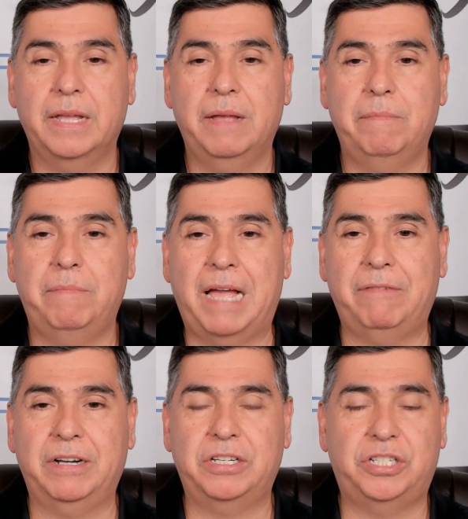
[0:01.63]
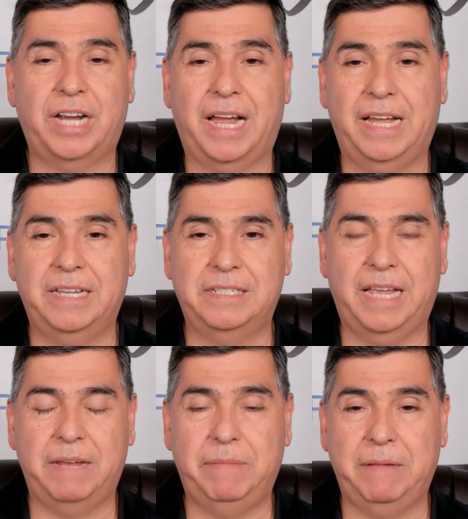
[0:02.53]
Mavericks Jazz
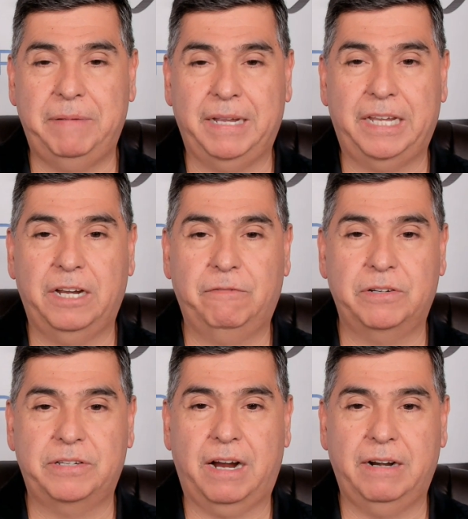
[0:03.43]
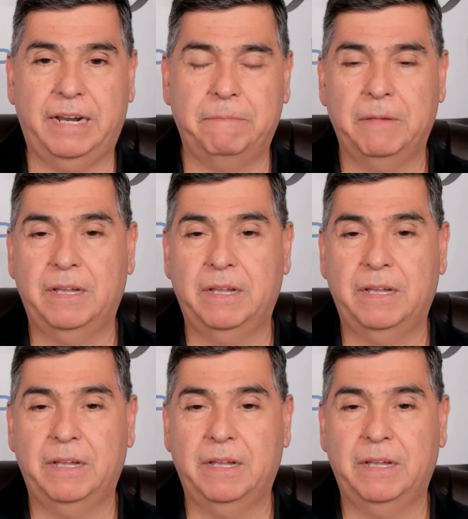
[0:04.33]
NBA pick here for Saturday.